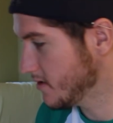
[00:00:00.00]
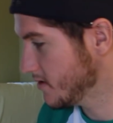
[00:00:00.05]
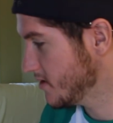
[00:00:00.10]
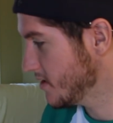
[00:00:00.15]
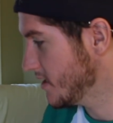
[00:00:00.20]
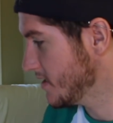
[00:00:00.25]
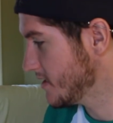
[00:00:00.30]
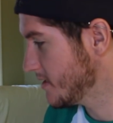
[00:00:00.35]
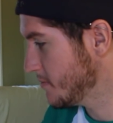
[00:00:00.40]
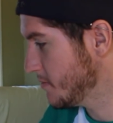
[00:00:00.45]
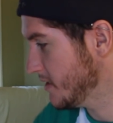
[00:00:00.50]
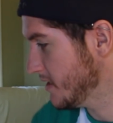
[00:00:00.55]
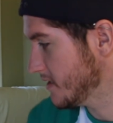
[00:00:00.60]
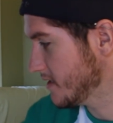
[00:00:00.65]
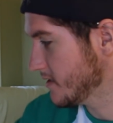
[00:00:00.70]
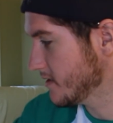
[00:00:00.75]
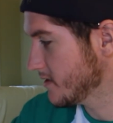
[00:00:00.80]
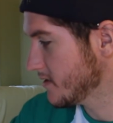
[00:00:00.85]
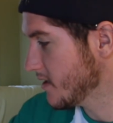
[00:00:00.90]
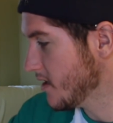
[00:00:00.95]
Chest
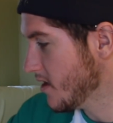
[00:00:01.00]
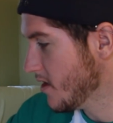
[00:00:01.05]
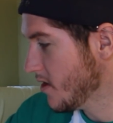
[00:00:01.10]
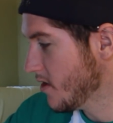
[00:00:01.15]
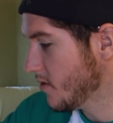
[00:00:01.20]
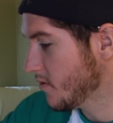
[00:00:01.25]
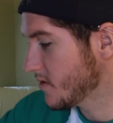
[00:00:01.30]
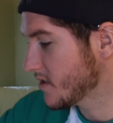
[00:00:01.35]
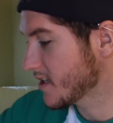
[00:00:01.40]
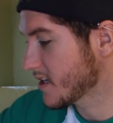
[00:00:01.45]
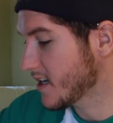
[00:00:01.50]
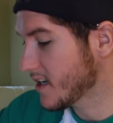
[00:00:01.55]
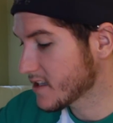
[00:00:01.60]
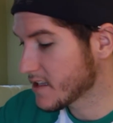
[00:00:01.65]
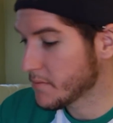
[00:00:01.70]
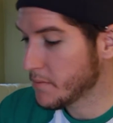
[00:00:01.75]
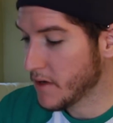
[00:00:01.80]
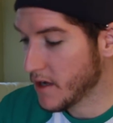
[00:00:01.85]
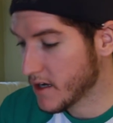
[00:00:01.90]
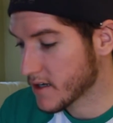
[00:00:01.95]
pieces. I got
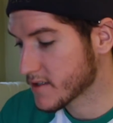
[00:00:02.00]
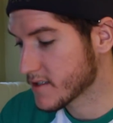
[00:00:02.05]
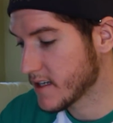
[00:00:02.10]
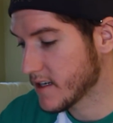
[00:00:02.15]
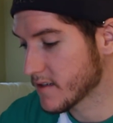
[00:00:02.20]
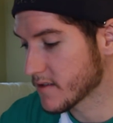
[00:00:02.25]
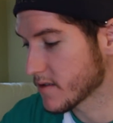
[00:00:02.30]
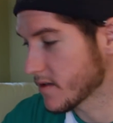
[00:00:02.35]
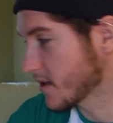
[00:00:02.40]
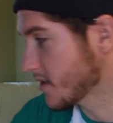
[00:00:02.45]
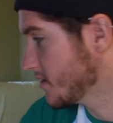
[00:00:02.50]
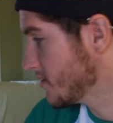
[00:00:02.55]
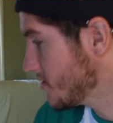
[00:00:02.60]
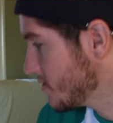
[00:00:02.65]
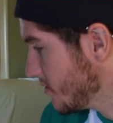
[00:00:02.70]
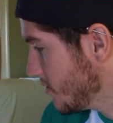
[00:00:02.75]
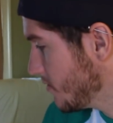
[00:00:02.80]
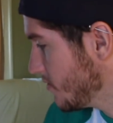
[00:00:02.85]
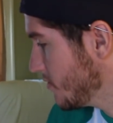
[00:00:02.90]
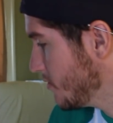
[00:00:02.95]
the box out so I could
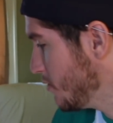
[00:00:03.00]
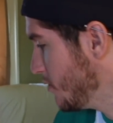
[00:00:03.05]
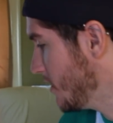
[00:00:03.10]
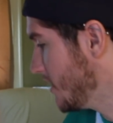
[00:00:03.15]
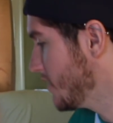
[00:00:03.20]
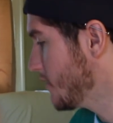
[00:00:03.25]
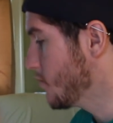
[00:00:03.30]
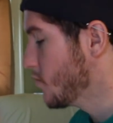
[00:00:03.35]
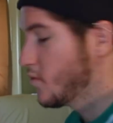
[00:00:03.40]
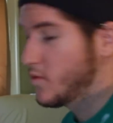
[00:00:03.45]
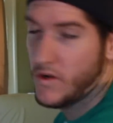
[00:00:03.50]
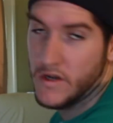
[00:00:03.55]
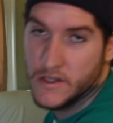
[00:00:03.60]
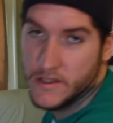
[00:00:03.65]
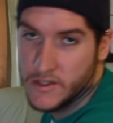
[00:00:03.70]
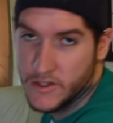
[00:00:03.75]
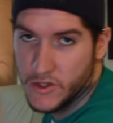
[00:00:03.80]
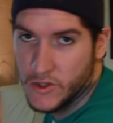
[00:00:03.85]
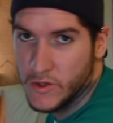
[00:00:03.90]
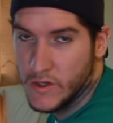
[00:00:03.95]
show you. I didn't
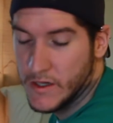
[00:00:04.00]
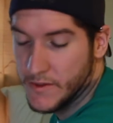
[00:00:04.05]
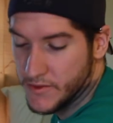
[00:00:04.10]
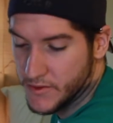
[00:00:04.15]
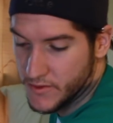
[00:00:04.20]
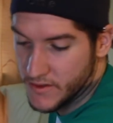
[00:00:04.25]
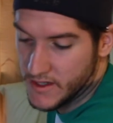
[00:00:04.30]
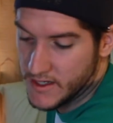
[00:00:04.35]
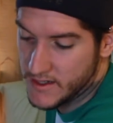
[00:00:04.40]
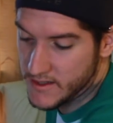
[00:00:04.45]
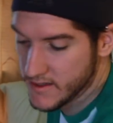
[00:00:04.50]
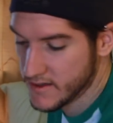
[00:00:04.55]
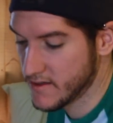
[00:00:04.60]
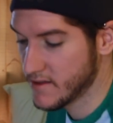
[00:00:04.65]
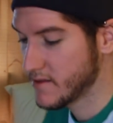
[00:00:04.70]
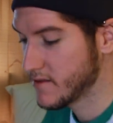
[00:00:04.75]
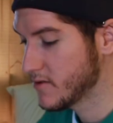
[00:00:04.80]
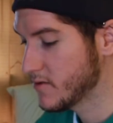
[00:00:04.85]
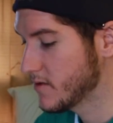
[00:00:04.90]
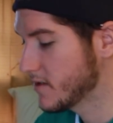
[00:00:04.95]
want to. I was reluctant
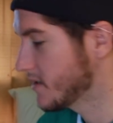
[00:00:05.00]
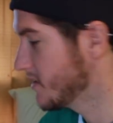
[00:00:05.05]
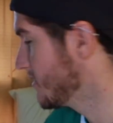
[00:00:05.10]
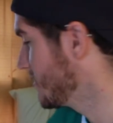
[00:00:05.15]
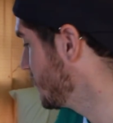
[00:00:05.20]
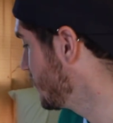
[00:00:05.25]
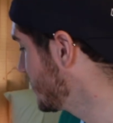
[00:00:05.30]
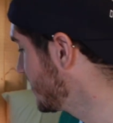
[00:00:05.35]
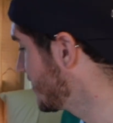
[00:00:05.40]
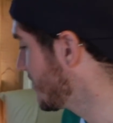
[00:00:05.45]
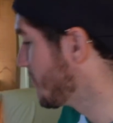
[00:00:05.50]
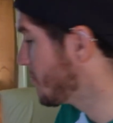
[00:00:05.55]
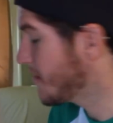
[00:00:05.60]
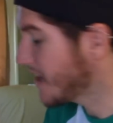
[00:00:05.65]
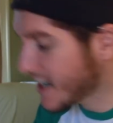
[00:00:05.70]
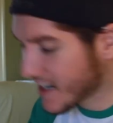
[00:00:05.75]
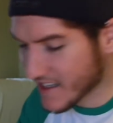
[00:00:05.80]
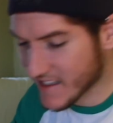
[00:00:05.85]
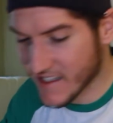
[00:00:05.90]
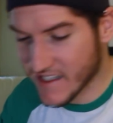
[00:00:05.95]
to do it because it was in the
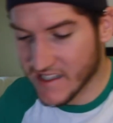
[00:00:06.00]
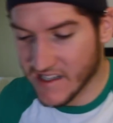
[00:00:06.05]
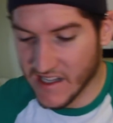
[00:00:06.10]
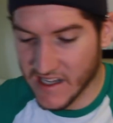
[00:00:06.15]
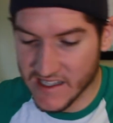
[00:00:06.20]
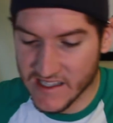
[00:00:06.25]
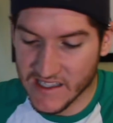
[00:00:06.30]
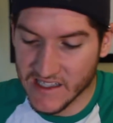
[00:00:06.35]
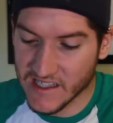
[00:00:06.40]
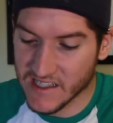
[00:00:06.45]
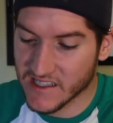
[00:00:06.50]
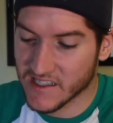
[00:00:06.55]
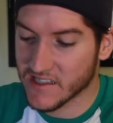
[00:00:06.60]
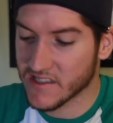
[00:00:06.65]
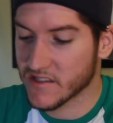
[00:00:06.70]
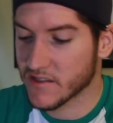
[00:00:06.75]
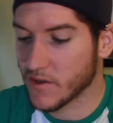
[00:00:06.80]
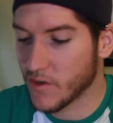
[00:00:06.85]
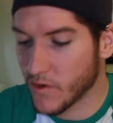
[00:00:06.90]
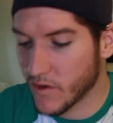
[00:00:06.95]
back of the closet. Let's
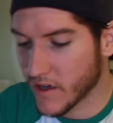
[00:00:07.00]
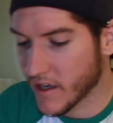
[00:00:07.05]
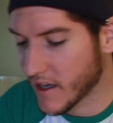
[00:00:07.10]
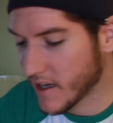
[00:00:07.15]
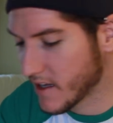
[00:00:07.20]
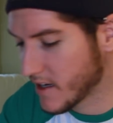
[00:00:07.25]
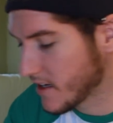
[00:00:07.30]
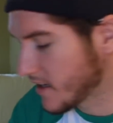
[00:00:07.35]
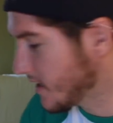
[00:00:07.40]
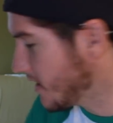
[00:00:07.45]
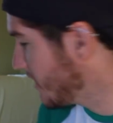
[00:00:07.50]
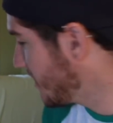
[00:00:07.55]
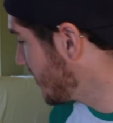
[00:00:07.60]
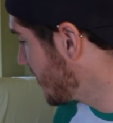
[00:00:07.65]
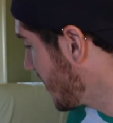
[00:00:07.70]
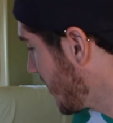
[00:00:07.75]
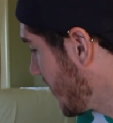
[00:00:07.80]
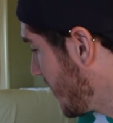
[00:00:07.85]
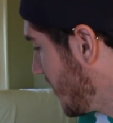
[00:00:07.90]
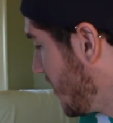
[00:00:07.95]
just go ahead and get
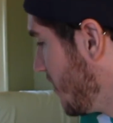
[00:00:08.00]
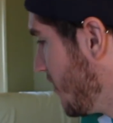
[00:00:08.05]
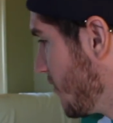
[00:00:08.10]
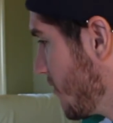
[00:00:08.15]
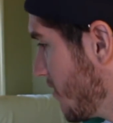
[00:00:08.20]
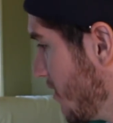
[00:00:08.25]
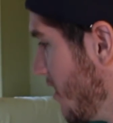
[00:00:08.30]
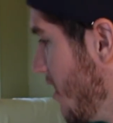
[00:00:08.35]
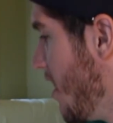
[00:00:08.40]
it out.